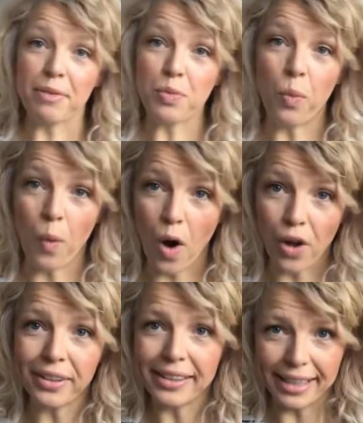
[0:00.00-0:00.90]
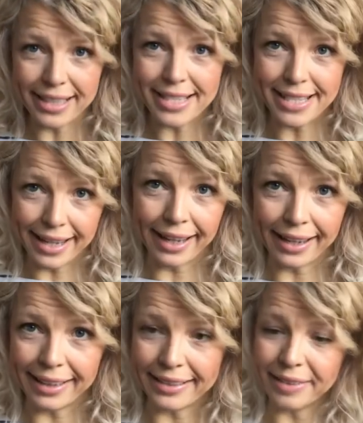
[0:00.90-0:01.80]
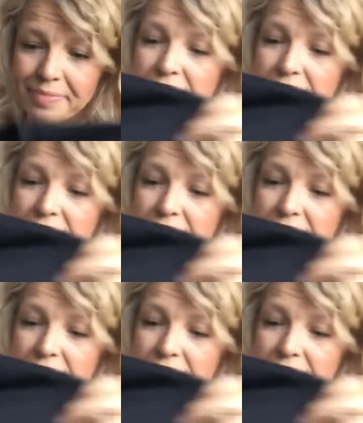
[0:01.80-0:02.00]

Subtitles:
that was £1.99.